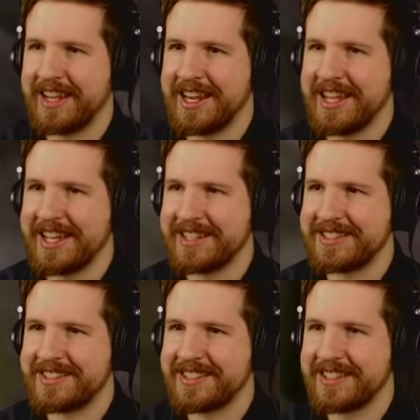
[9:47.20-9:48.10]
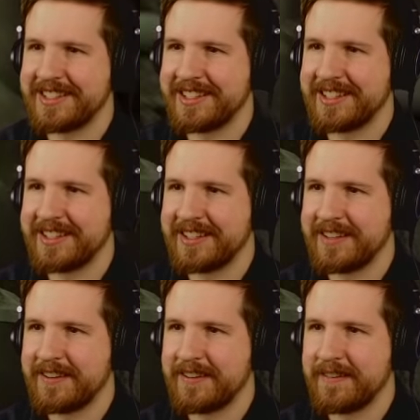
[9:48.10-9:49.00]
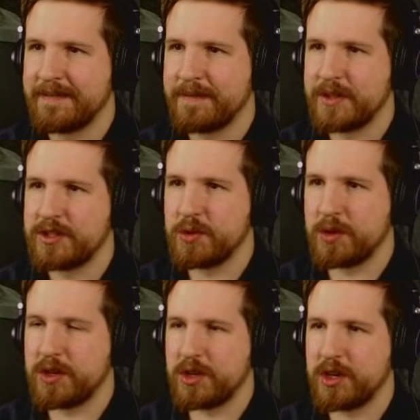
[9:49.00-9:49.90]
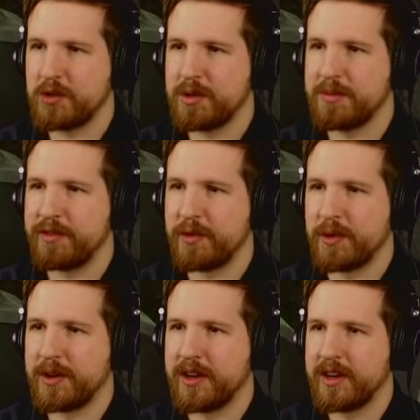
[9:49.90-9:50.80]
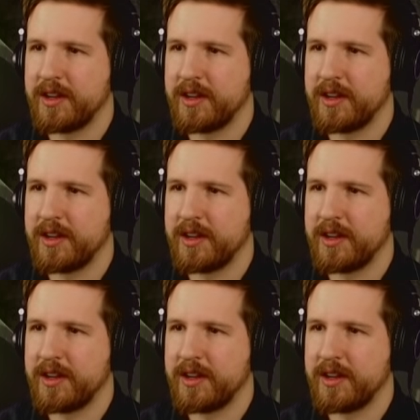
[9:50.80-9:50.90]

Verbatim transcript: idiots. Door to hook room four.